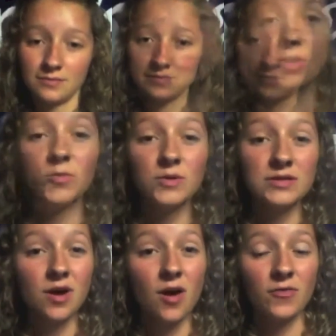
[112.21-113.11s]
The growth we
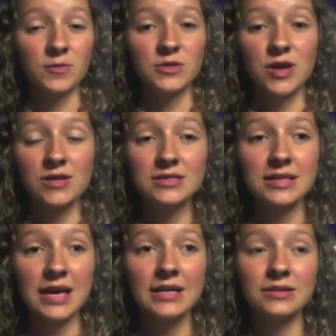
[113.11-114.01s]
saw from two thousand
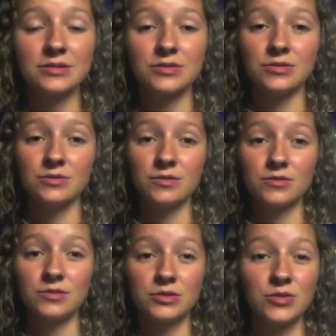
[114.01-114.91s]
eight to
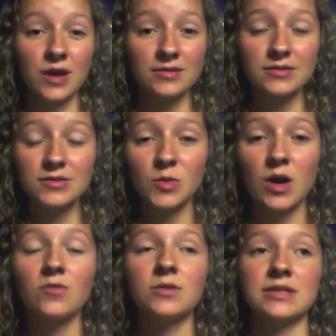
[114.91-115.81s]
two thousand
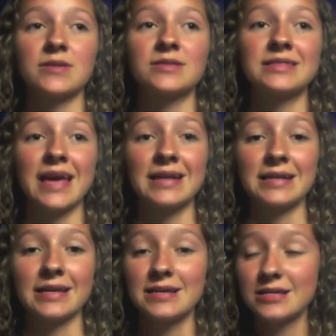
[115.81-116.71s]
twelve was
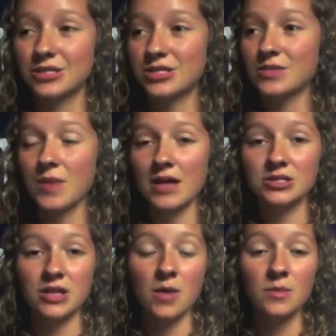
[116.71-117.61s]
outstanding. Just
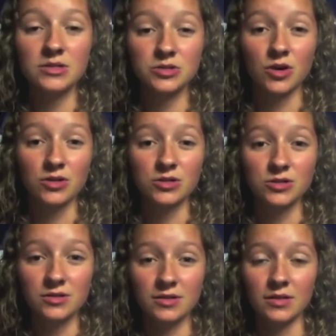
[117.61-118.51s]
imagine how much
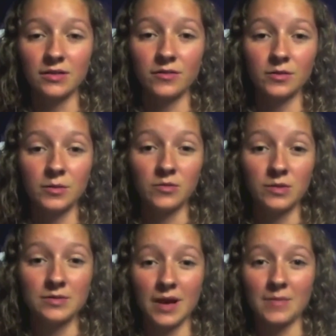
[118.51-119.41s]
larger the Liberty
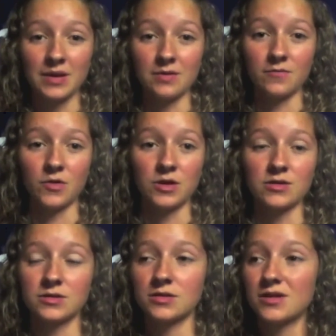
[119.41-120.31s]
movement might be in four
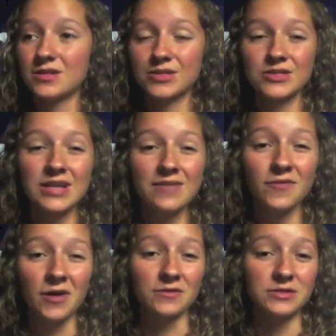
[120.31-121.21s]
years. So stay
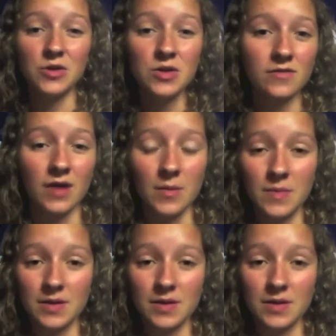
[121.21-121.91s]
involved. Don't give up.